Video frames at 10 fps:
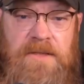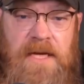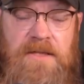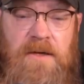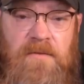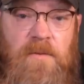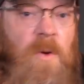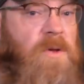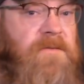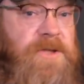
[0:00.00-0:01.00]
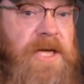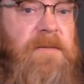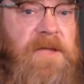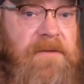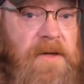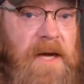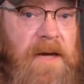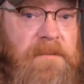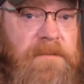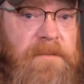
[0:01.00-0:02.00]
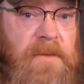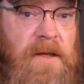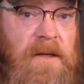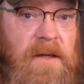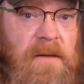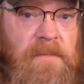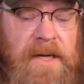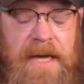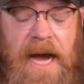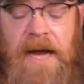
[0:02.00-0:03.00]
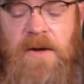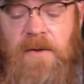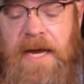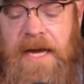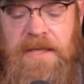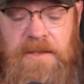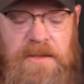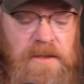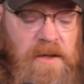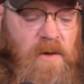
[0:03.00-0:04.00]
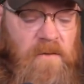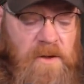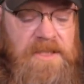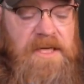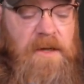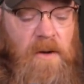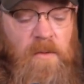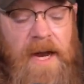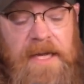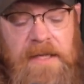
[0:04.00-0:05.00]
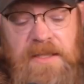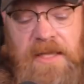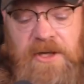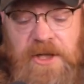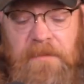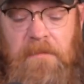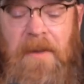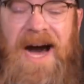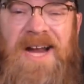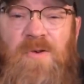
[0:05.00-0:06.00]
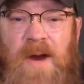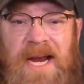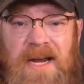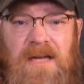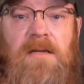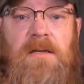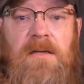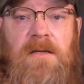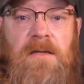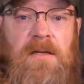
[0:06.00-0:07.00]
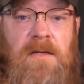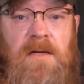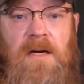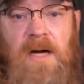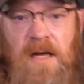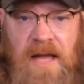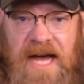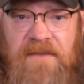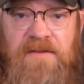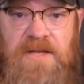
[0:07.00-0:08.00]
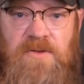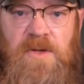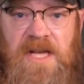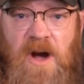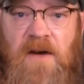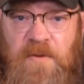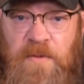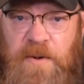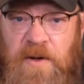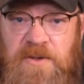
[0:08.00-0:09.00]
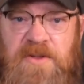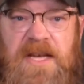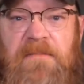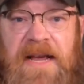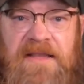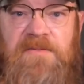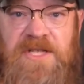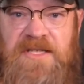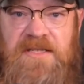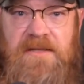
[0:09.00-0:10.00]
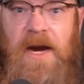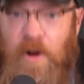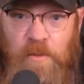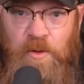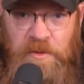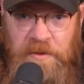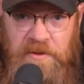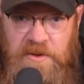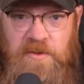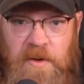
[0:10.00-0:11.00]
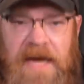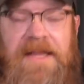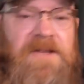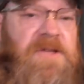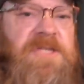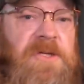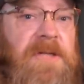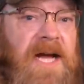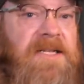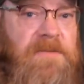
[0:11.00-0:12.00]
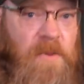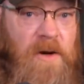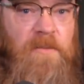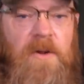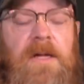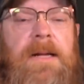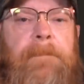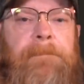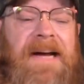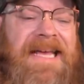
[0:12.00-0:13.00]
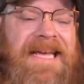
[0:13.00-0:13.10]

state senator from Northern Virginia, believe it or not, but a guy who has, uh, over on the Senate already this session, moderated a lot of these really awful proposals and made them just terrible proposals, right? They're, they're still not supportable, but